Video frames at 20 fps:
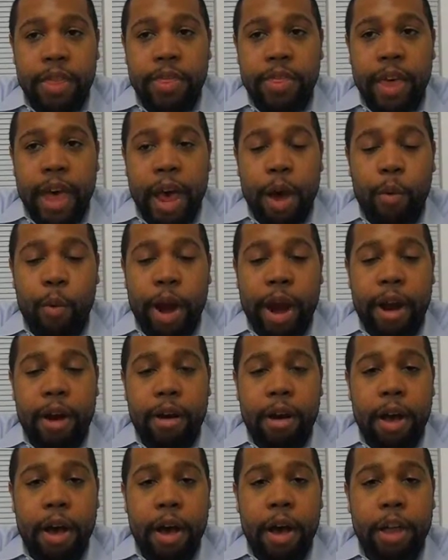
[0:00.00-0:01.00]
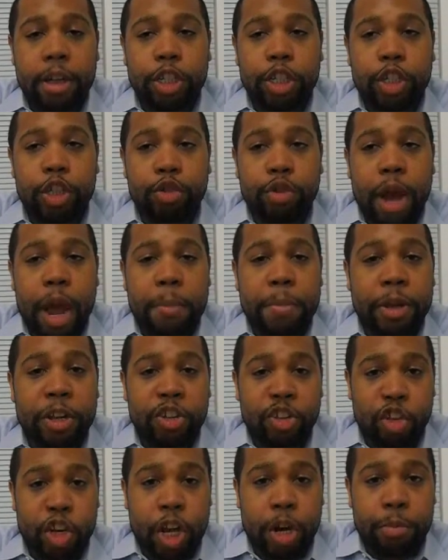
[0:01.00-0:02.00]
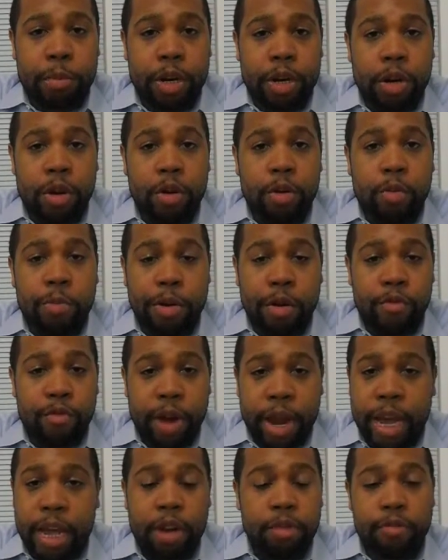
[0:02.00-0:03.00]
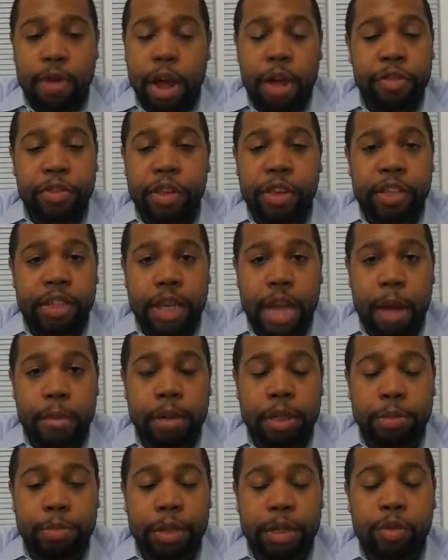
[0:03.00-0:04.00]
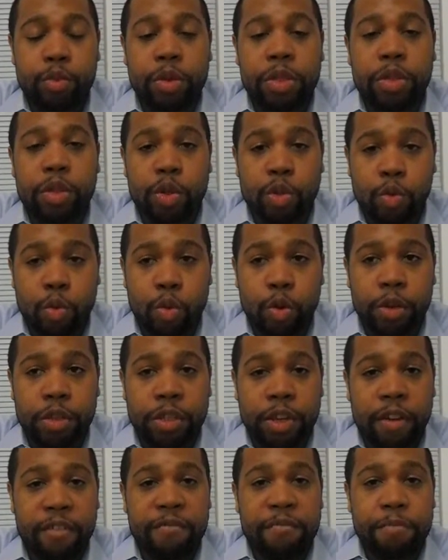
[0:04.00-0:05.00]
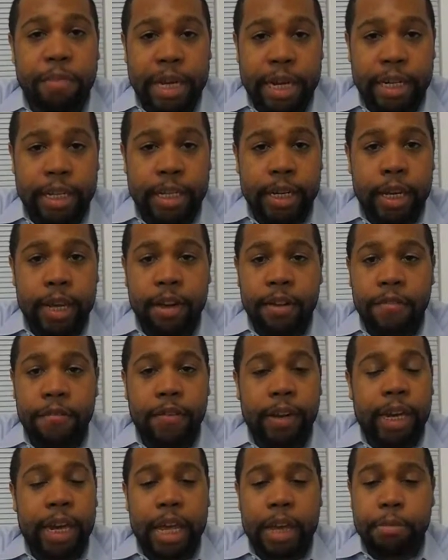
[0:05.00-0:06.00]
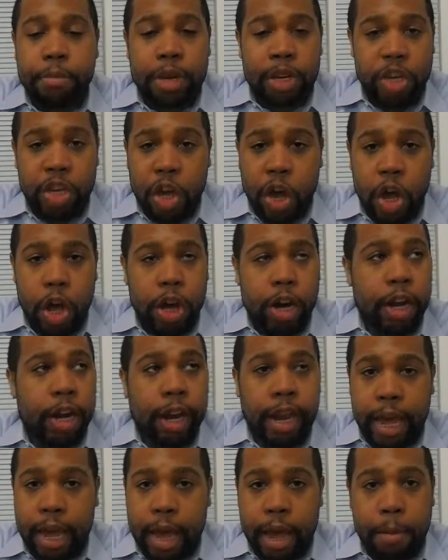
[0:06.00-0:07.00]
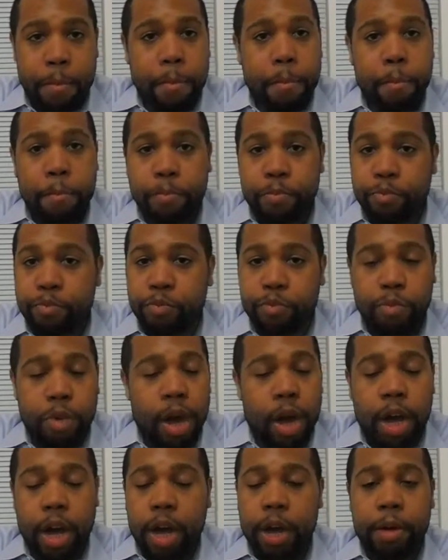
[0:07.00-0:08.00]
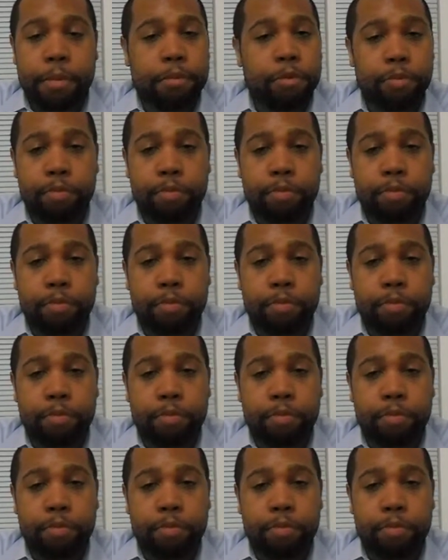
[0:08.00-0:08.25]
where strapping gentlemen parade around the establishment with swords of meat, filet mignon, lamb, top